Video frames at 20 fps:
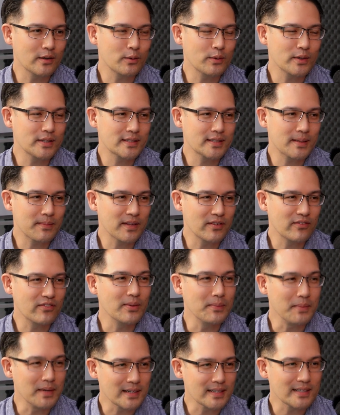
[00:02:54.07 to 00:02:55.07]
Always something
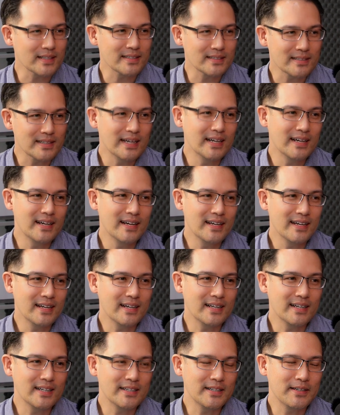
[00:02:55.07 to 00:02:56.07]
familiar,
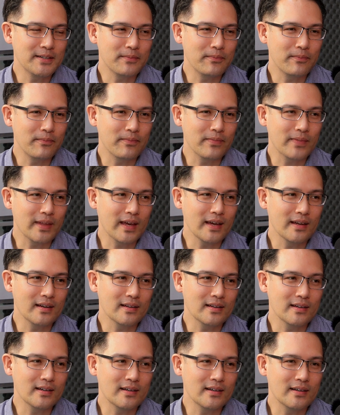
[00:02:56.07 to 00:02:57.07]

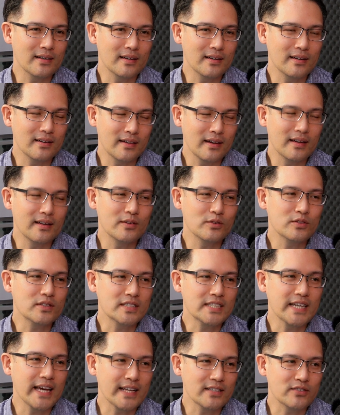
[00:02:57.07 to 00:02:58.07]
and there was
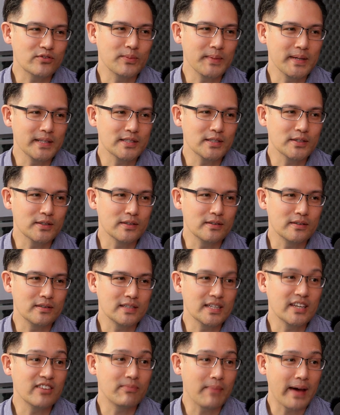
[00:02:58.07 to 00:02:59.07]
a chance for me to
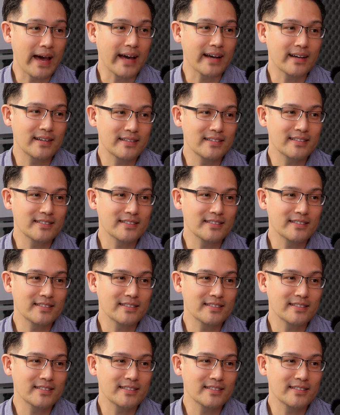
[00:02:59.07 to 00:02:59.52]
give back